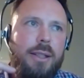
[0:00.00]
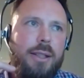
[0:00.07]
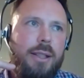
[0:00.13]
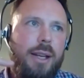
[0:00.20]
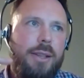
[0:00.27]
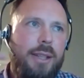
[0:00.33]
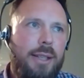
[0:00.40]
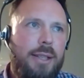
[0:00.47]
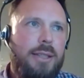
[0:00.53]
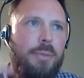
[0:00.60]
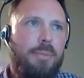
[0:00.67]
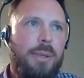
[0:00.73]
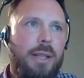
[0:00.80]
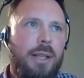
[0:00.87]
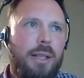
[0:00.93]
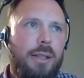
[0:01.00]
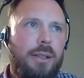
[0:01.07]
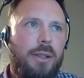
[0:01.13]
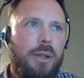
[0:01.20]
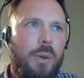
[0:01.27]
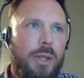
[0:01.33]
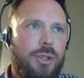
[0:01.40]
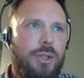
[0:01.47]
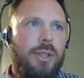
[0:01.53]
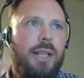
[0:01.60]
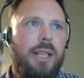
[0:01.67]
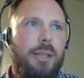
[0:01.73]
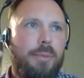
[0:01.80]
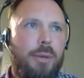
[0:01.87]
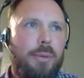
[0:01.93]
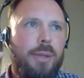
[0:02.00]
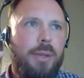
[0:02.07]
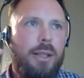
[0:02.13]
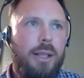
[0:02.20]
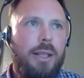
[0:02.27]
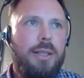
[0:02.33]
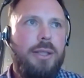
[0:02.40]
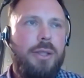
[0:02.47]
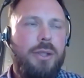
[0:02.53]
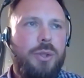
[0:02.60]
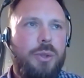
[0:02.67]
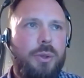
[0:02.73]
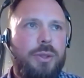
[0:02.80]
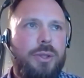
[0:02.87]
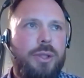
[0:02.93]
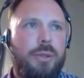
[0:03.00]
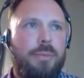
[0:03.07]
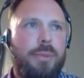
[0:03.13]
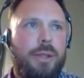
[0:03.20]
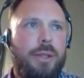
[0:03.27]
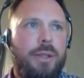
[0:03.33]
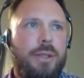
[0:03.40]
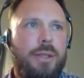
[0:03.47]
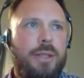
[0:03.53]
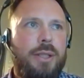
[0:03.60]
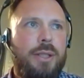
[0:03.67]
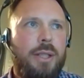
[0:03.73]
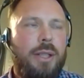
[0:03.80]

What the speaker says: I think it's a bigger question at the moment, at least in the short term, because